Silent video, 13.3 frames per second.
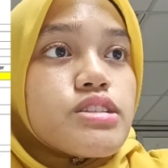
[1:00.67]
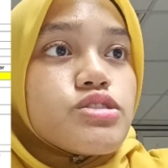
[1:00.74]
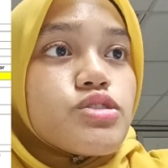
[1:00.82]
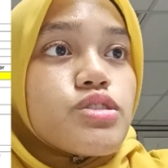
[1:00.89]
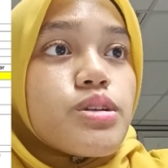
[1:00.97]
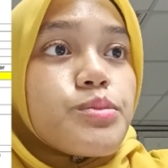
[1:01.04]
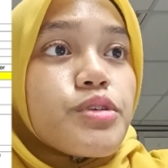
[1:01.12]

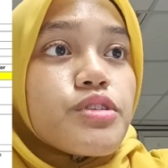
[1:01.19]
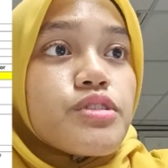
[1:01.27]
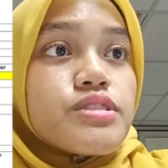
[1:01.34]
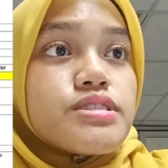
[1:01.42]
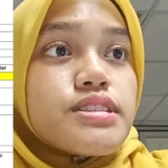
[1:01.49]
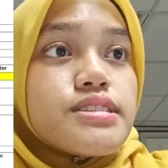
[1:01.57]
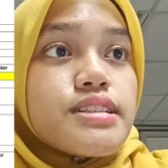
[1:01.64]
So the
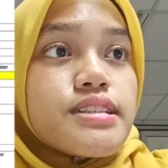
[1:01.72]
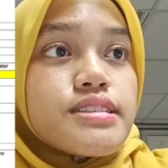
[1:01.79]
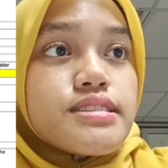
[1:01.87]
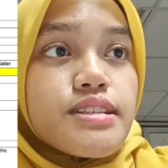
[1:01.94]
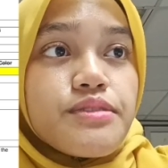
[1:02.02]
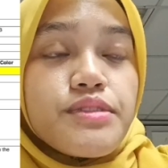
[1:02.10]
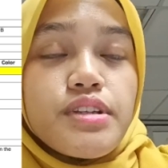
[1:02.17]
prognosis
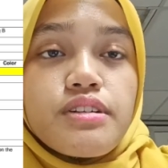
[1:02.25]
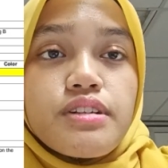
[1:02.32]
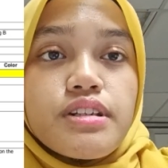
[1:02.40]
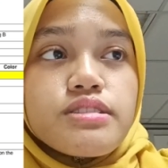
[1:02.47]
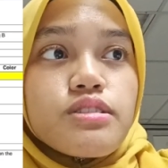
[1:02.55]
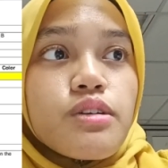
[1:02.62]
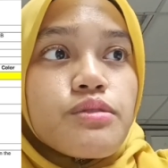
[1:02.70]
is safety
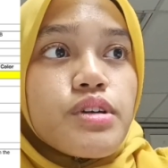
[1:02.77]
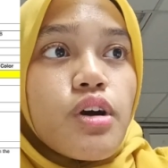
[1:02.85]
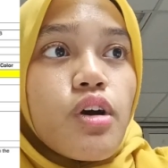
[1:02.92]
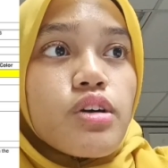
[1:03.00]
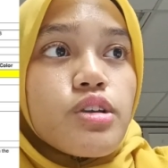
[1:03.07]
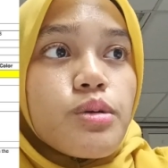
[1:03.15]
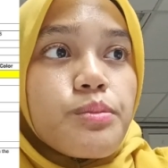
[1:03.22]
risk of the
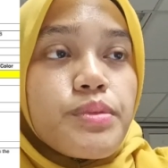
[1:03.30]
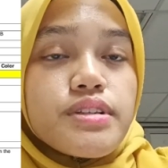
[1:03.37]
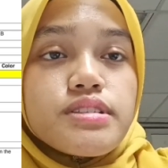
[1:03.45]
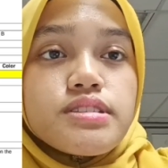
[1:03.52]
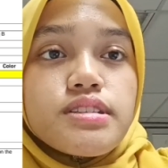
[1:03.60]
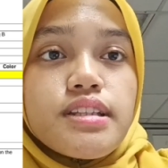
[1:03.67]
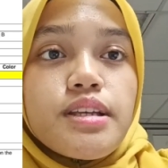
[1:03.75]

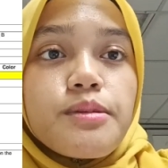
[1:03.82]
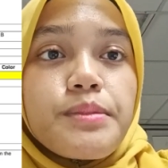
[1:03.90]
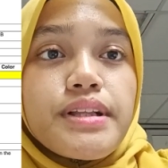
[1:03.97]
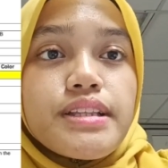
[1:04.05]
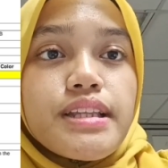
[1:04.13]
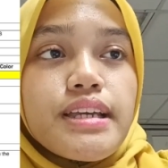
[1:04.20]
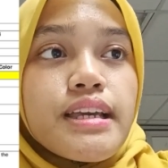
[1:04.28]
occupants in the
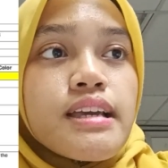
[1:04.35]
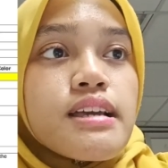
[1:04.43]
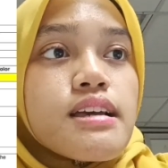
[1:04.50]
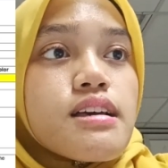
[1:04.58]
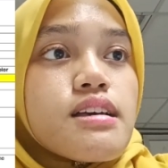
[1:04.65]
building.